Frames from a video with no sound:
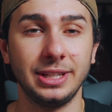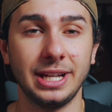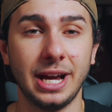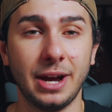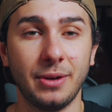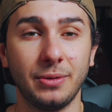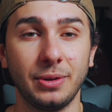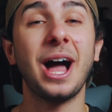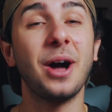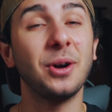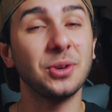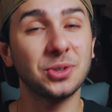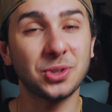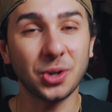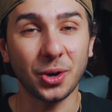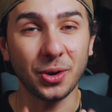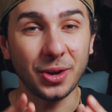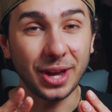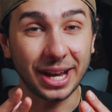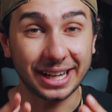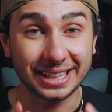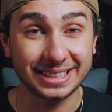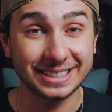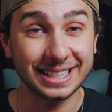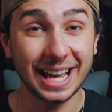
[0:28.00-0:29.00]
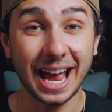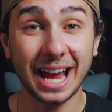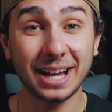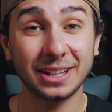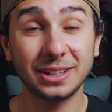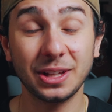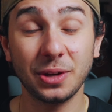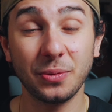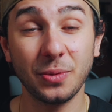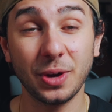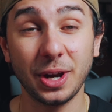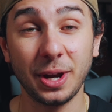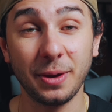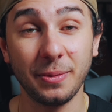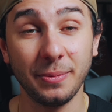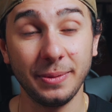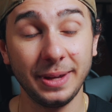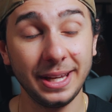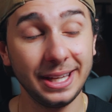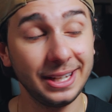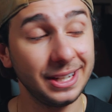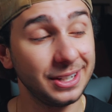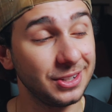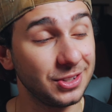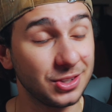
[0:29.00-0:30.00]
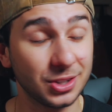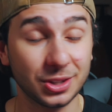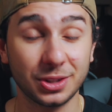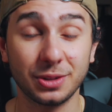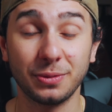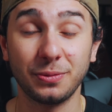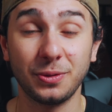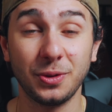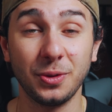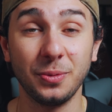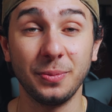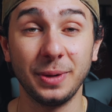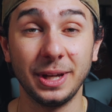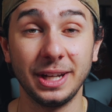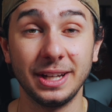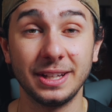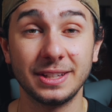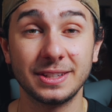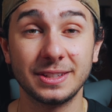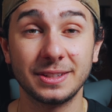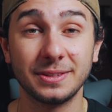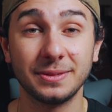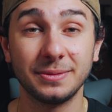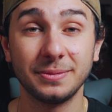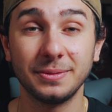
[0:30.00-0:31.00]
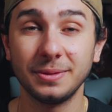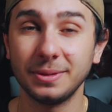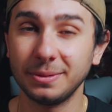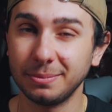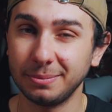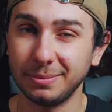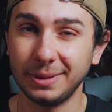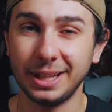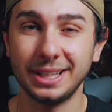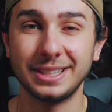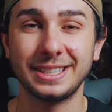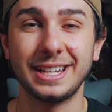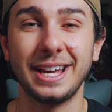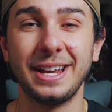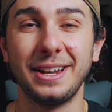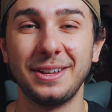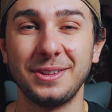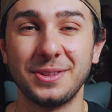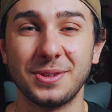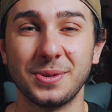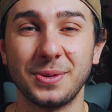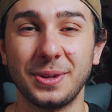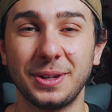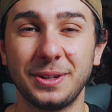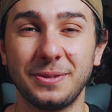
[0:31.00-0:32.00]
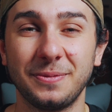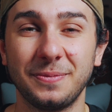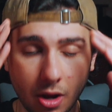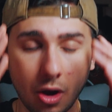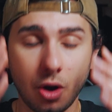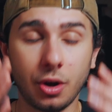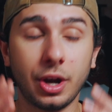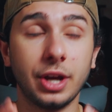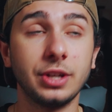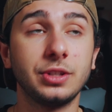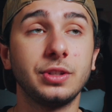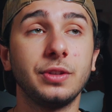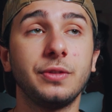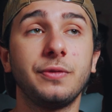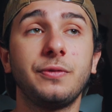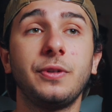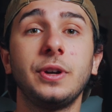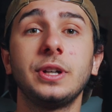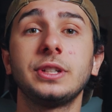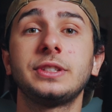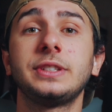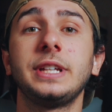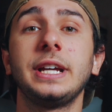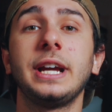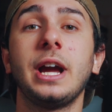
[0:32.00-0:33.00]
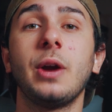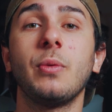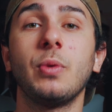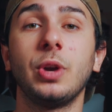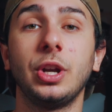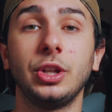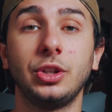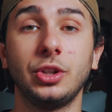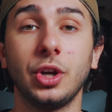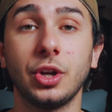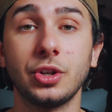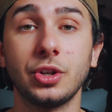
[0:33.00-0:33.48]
down. I'll show you exactly what I mean in just a few minutes. Let's get in. Okay, so the first thing I want to